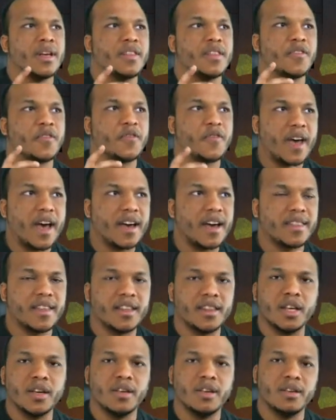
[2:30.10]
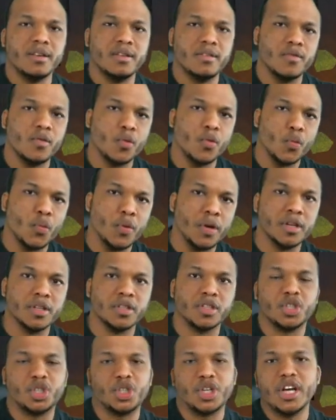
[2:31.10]
the fact that they
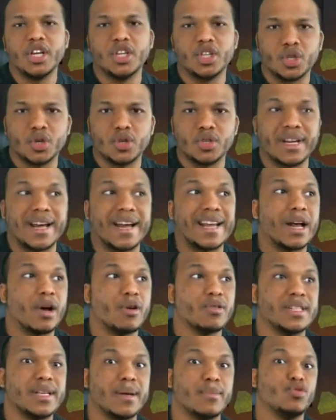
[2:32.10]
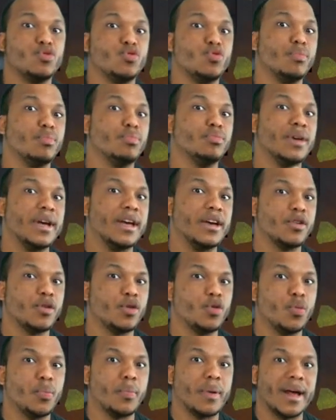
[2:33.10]
wield chainsaws allows them to break
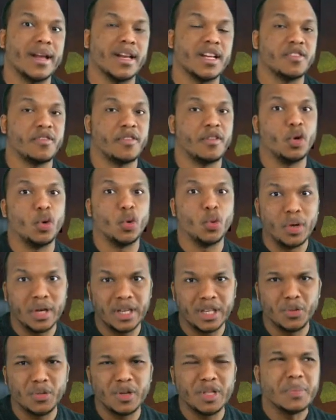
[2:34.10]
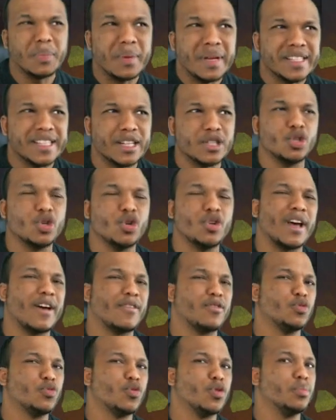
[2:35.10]
through pallets very quickly, which means that you don't
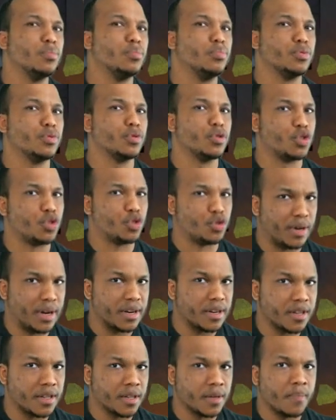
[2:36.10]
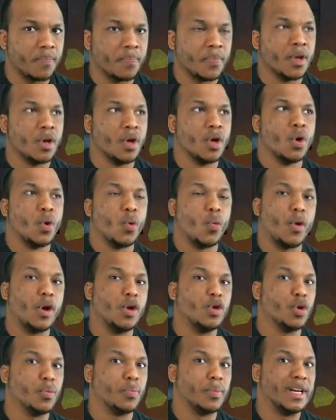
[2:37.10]
have to run brutal strength
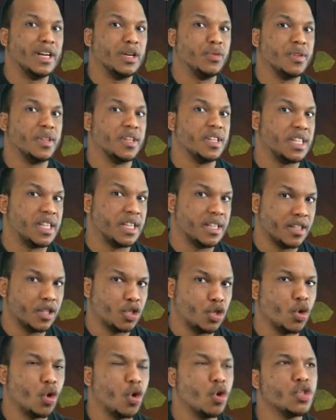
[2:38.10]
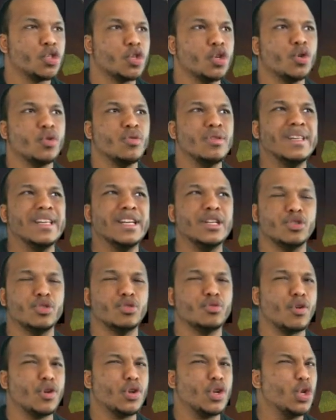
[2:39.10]
when you're playing with these killers. You also don't need to
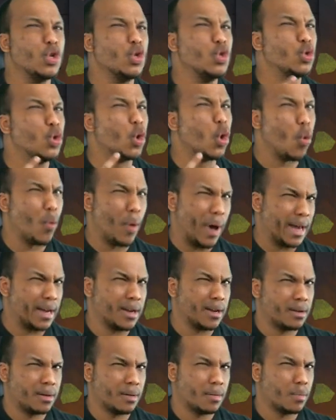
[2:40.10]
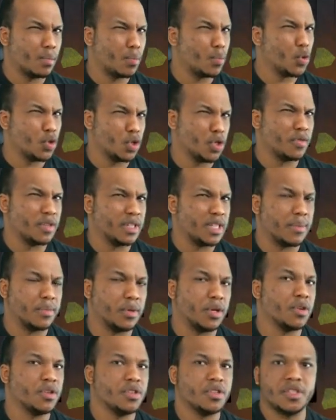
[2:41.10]
run nowhere most of the time,
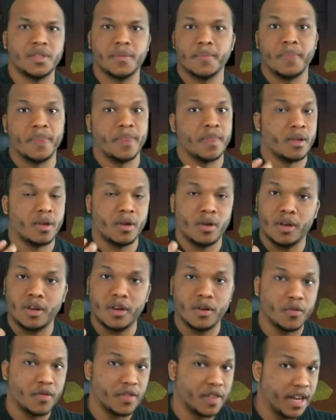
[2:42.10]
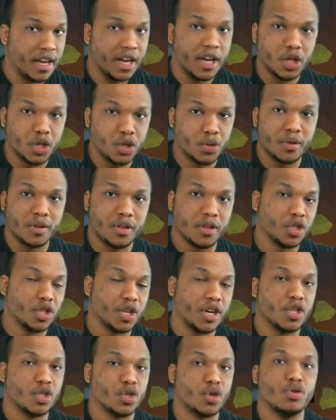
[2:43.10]
because if they hit you with the
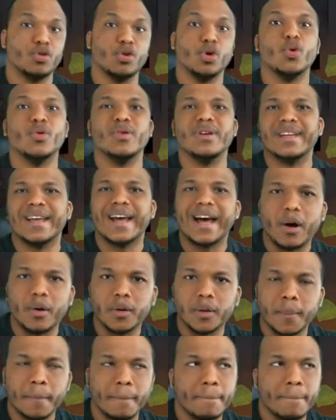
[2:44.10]
chainsaw, you're going down.